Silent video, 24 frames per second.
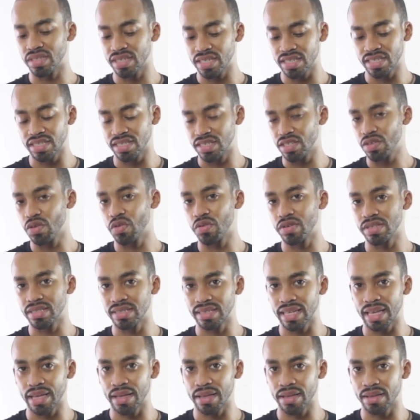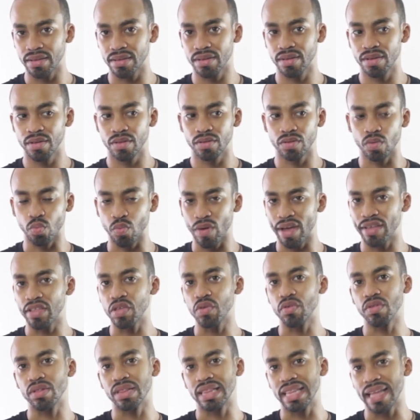it's still gonna stay the way
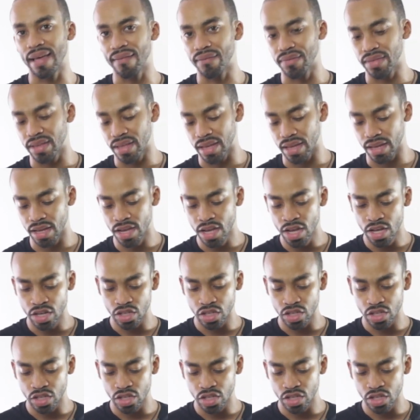you left it.